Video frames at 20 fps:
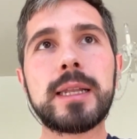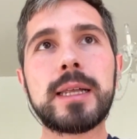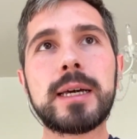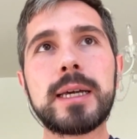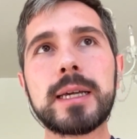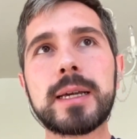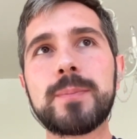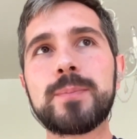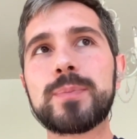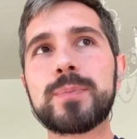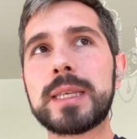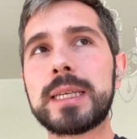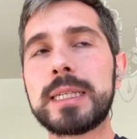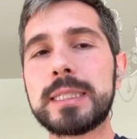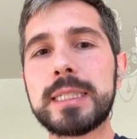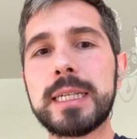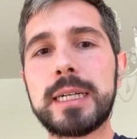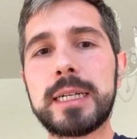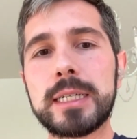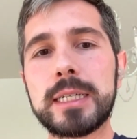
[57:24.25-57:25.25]
Like,
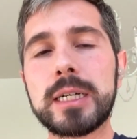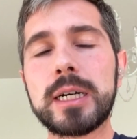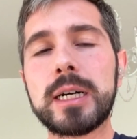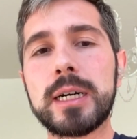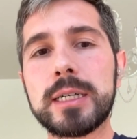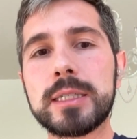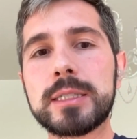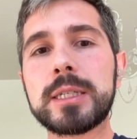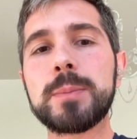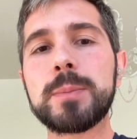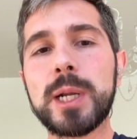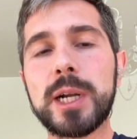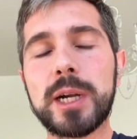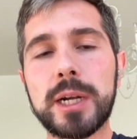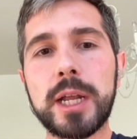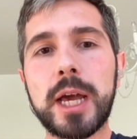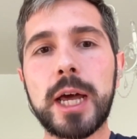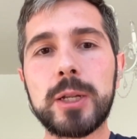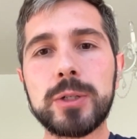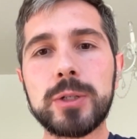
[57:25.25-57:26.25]
is there a
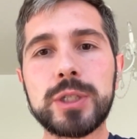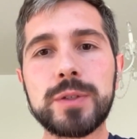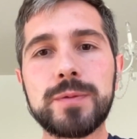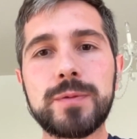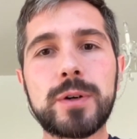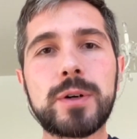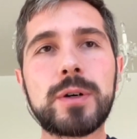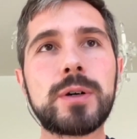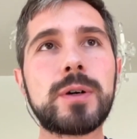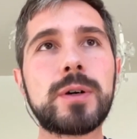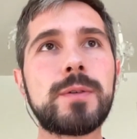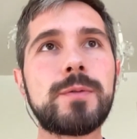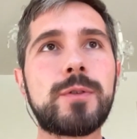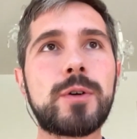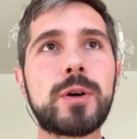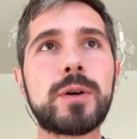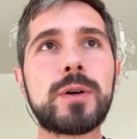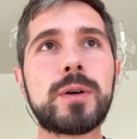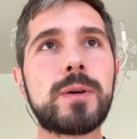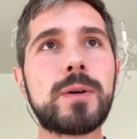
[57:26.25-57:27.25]
similar analogy for
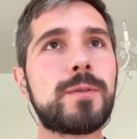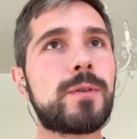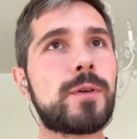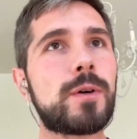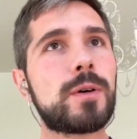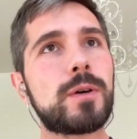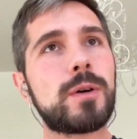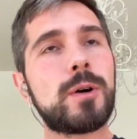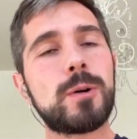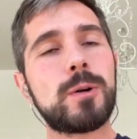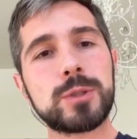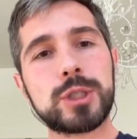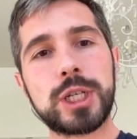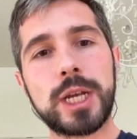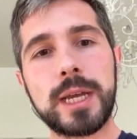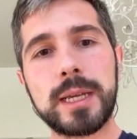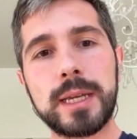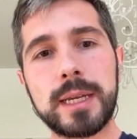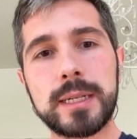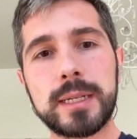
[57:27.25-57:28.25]
for for on
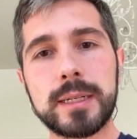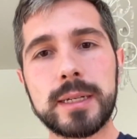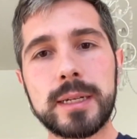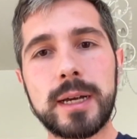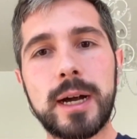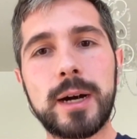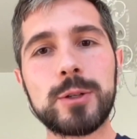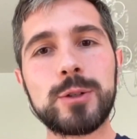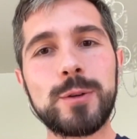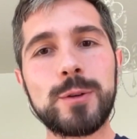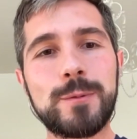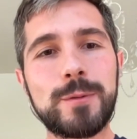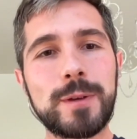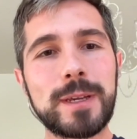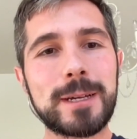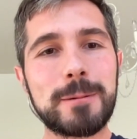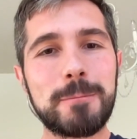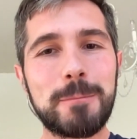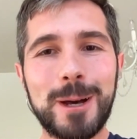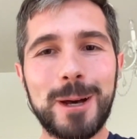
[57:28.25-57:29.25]
chain, and how do you
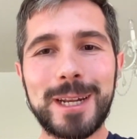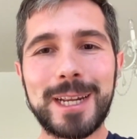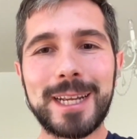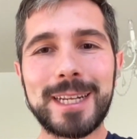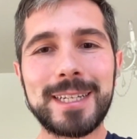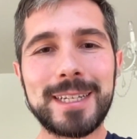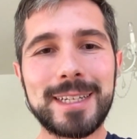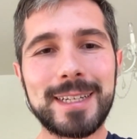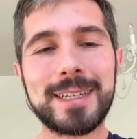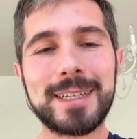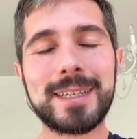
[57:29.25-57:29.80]
think about it?